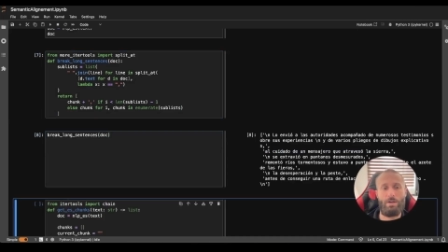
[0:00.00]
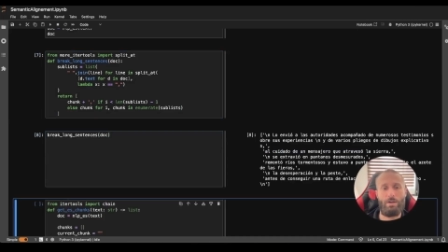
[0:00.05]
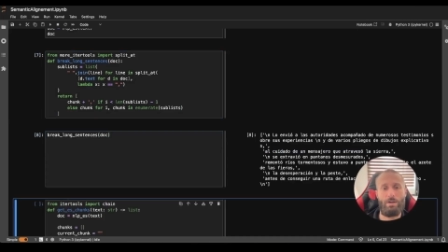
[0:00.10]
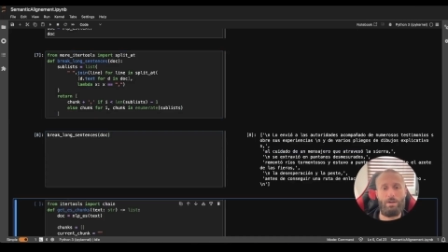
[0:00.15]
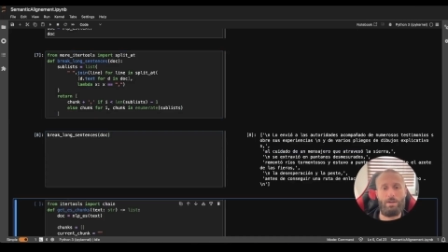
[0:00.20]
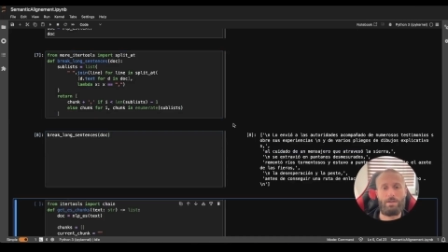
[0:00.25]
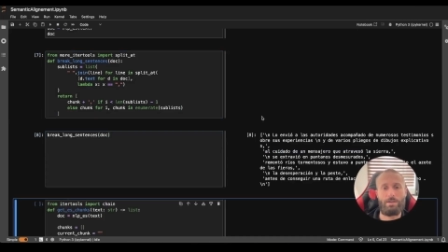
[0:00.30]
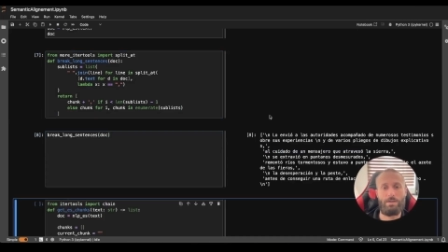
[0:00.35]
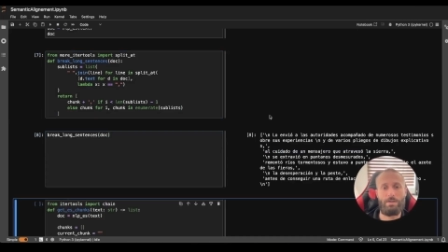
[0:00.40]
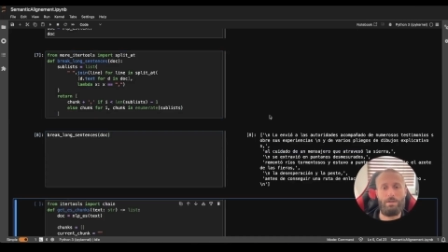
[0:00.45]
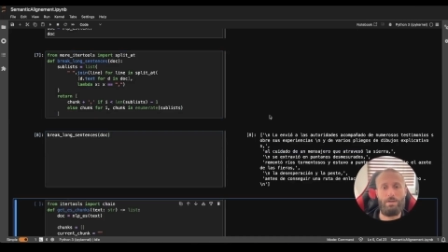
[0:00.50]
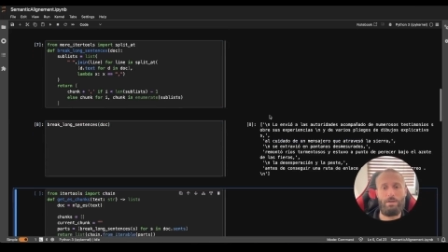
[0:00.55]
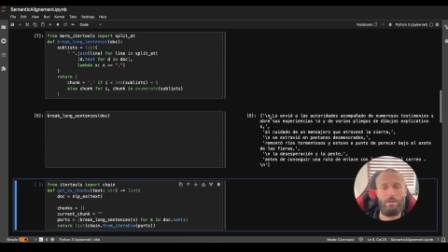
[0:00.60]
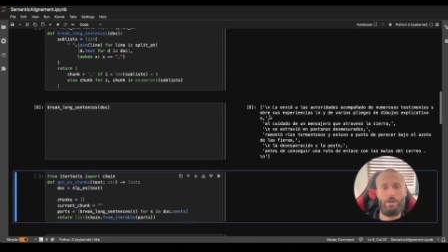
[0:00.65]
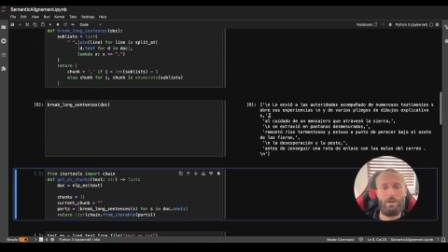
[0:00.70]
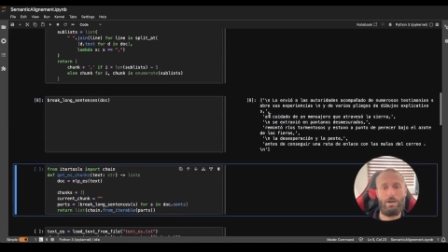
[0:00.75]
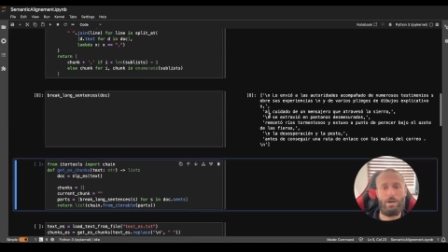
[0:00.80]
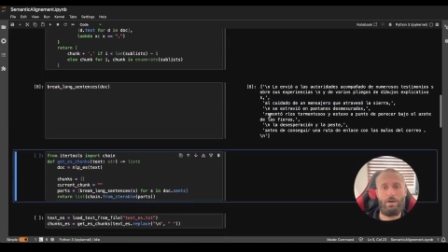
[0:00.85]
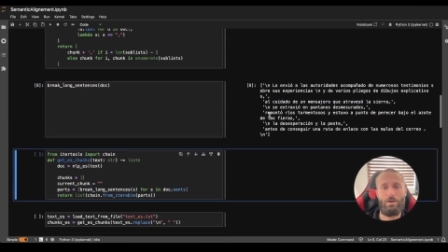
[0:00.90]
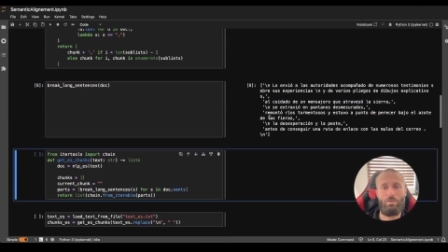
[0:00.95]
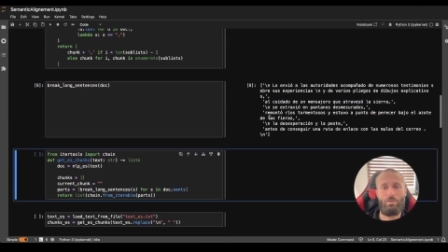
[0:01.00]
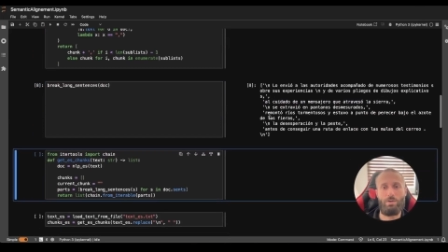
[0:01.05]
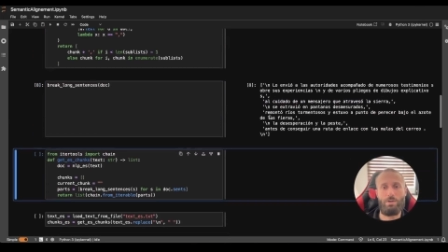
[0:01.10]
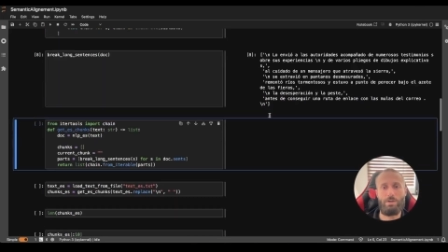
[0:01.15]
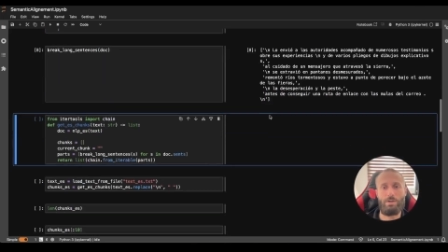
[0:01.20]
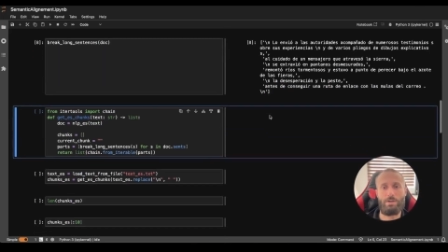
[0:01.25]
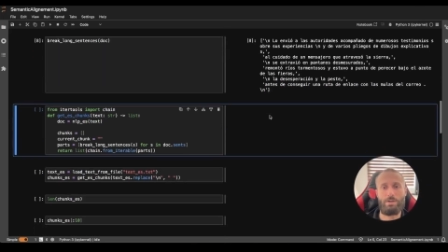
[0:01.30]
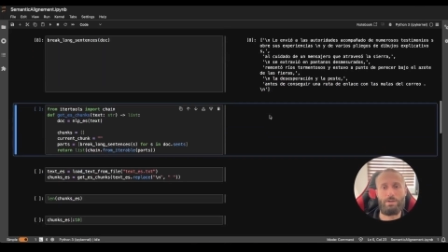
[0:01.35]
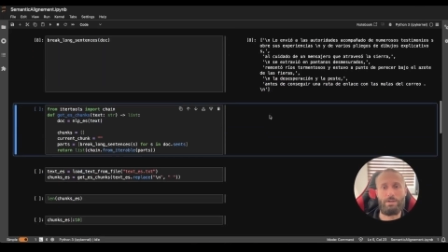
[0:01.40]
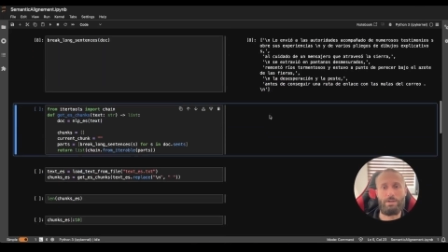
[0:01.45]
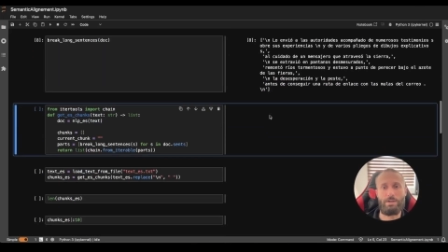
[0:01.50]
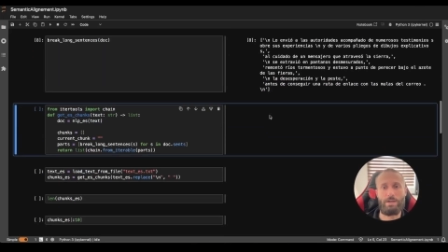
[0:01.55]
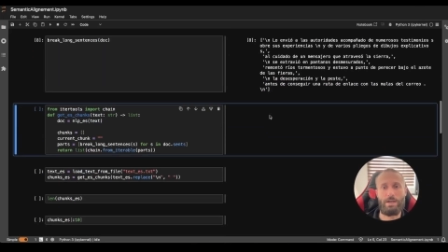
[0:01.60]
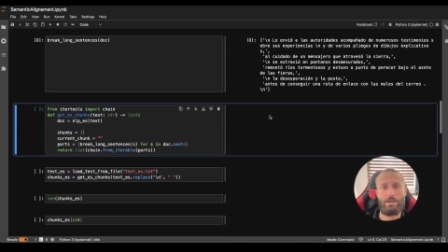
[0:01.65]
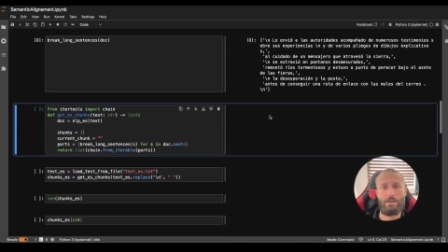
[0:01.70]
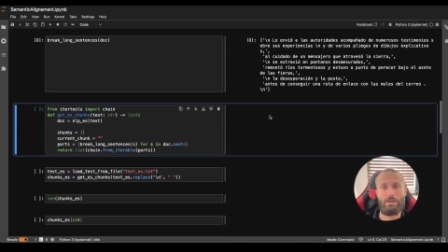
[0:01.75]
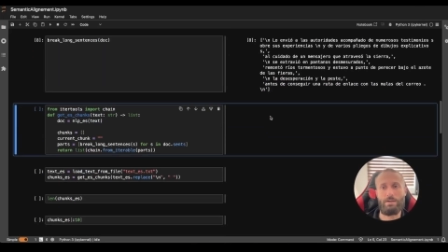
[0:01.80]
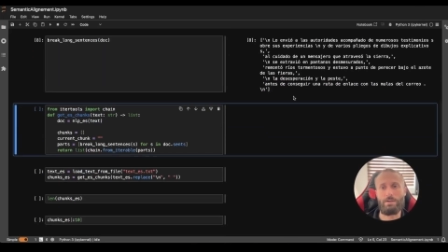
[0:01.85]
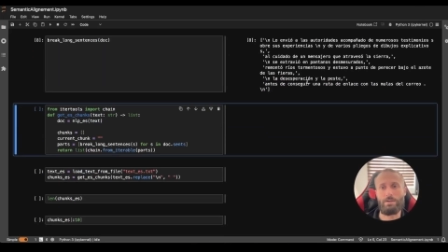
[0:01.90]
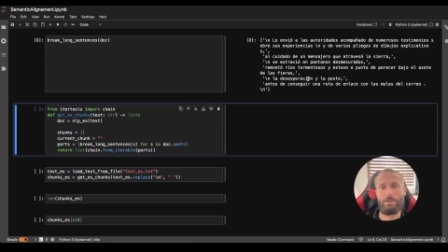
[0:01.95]
Let's see how did this
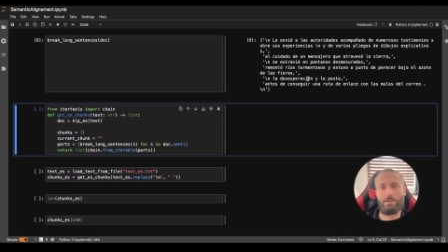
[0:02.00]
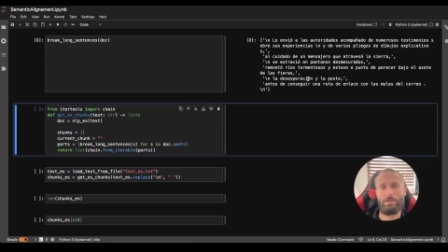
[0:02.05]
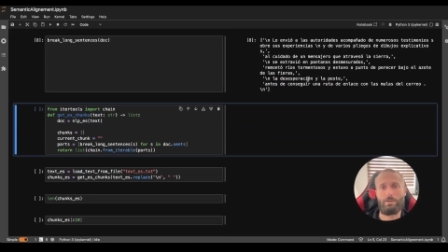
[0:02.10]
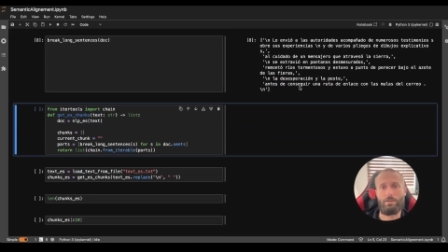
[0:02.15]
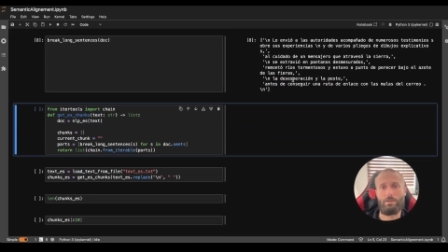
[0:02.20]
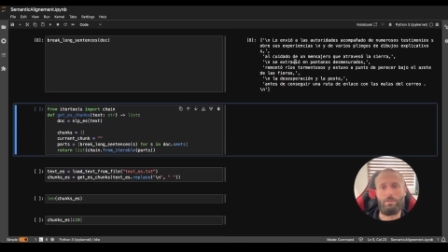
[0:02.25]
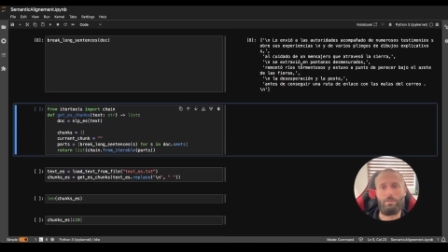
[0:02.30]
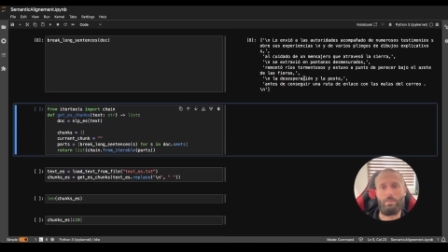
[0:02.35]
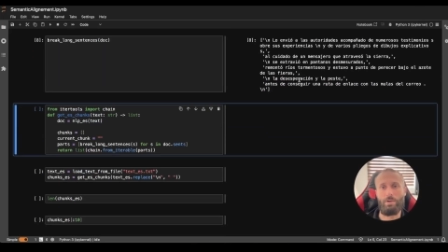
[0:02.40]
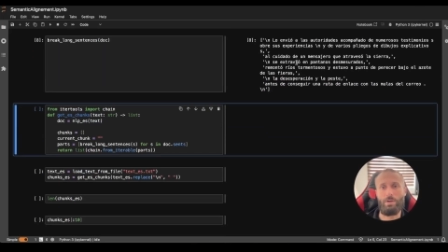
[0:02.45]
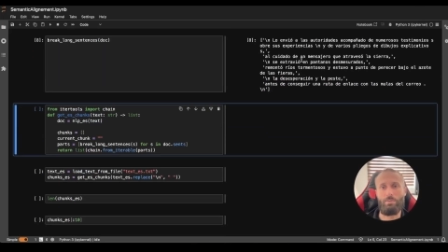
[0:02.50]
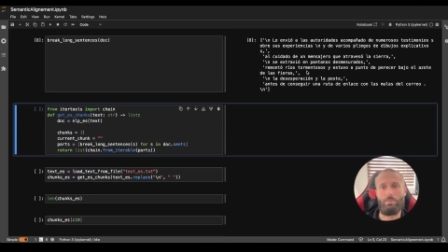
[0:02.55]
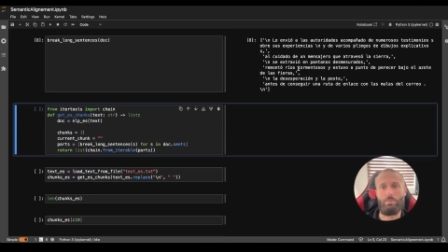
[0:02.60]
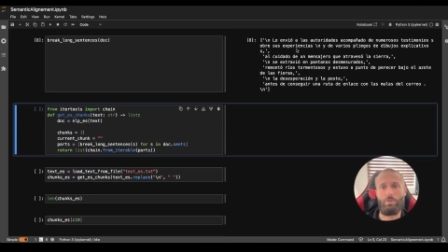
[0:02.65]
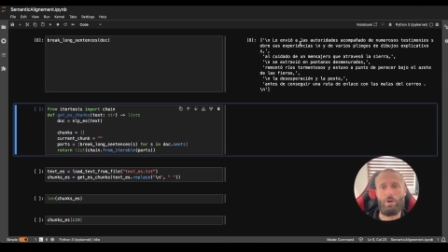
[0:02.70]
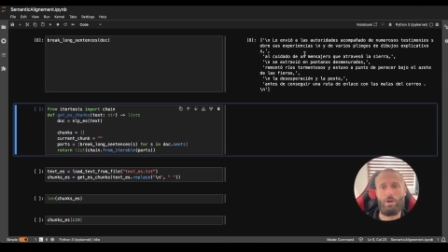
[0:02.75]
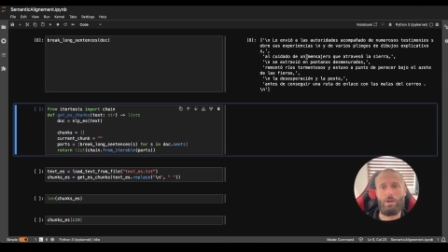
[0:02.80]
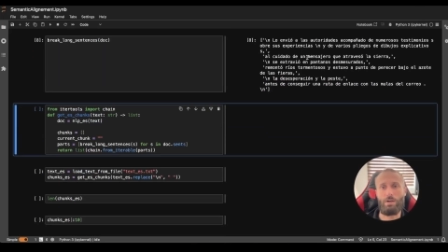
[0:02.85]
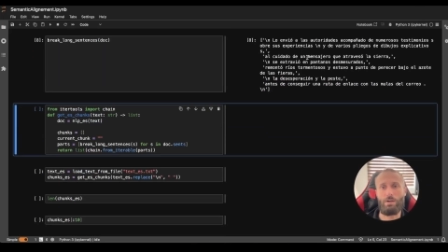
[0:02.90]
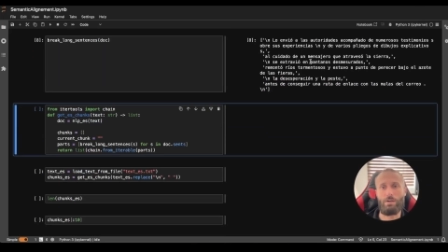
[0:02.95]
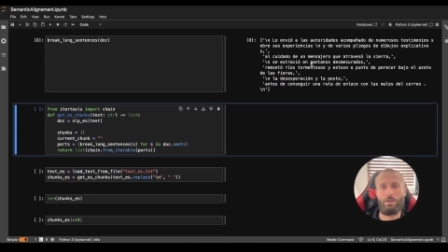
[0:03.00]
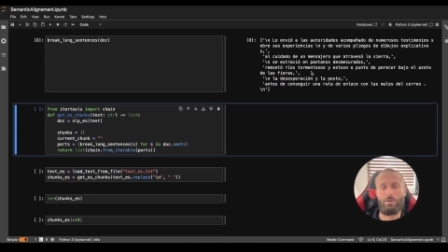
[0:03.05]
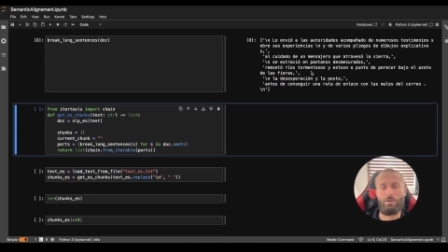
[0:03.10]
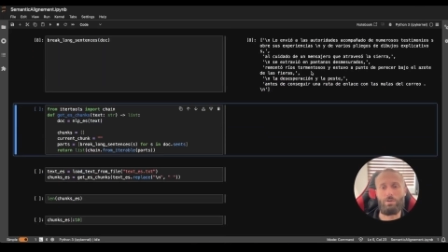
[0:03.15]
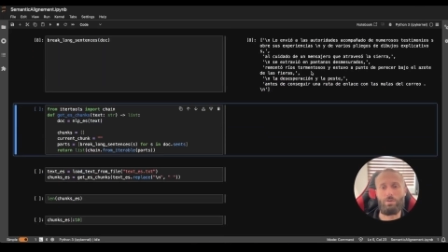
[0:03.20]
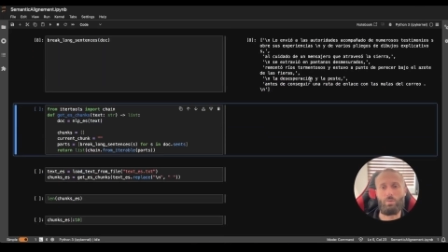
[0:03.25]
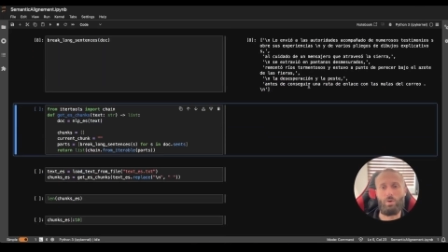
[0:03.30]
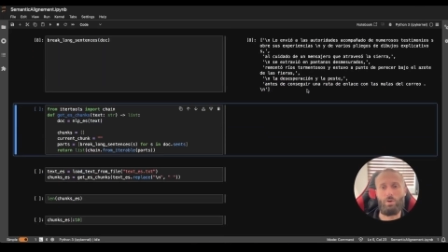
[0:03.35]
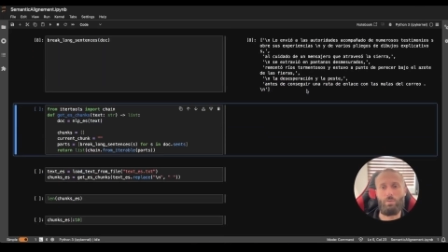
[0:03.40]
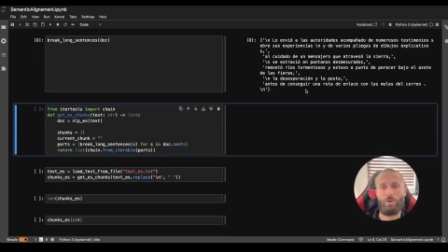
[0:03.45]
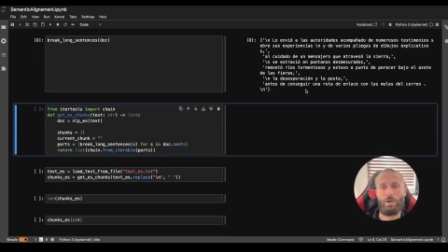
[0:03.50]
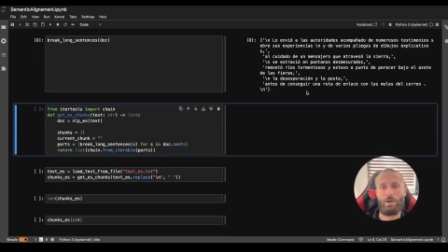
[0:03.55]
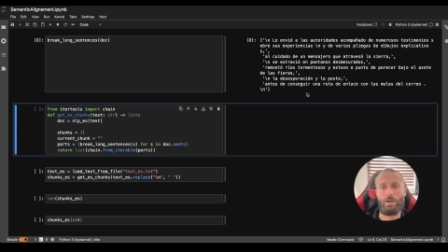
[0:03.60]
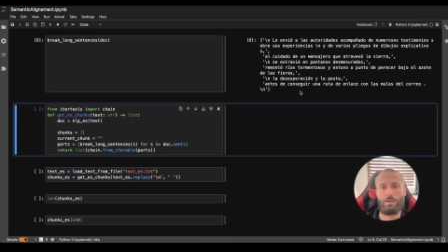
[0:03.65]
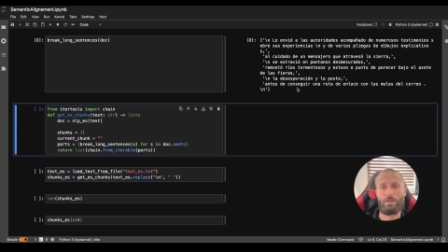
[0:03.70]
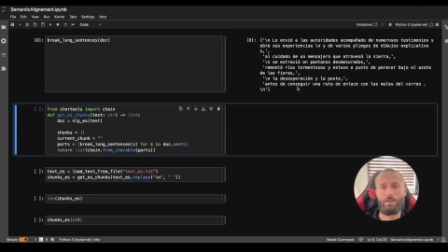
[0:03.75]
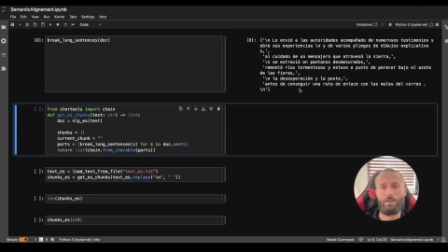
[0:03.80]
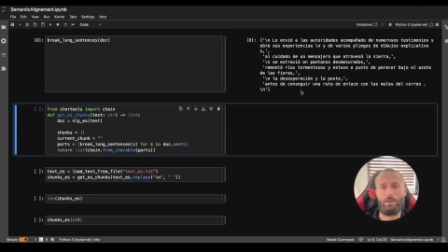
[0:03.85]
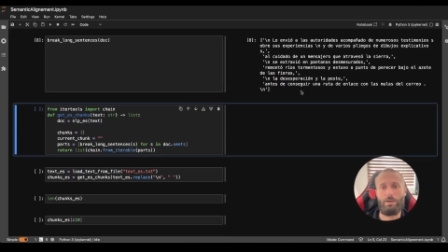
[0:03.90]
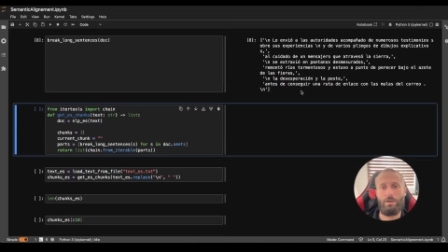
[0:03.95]
sentence been broken into smaller parts.